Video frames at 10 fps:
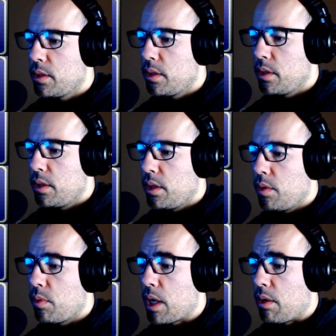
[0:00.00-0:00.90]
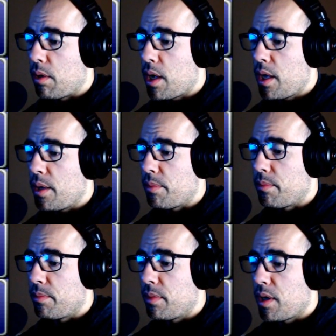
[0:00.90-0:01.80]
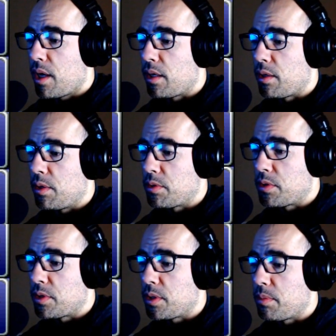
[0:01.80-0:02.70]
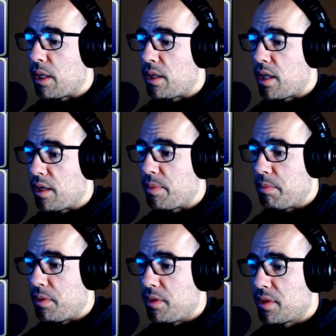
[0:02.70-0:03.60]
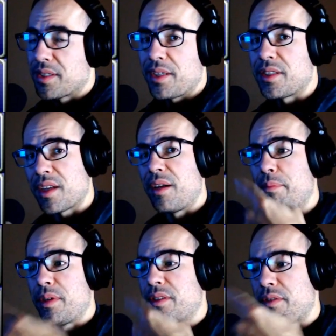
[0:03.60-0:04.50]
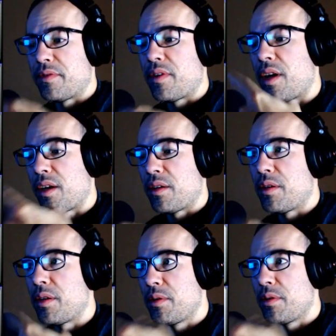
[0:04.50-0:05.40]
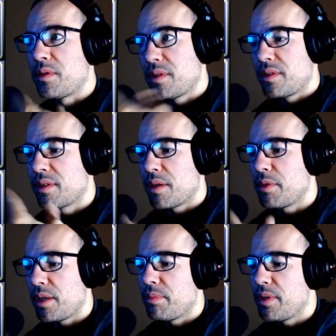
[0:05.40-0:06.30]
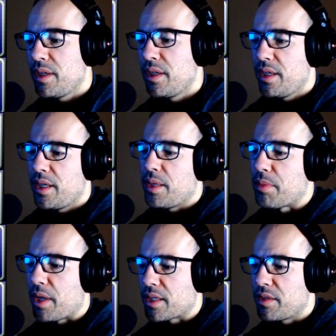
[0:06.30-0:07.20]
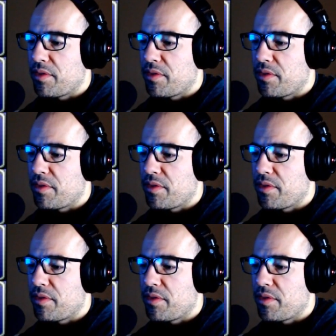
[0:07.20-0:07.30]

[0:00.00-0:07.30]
Wow, I am auto-hosted by a lot of people, because I just got a bunch of auto-hosts coming up in my activity feed.